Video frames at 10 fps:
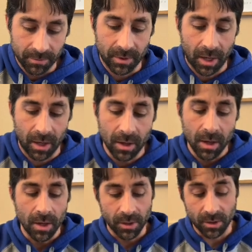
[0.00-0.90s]
Okay,
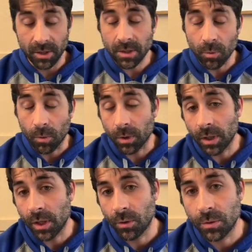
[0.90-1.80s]
so this is what we're going to
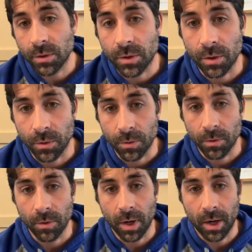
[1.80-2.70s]
use to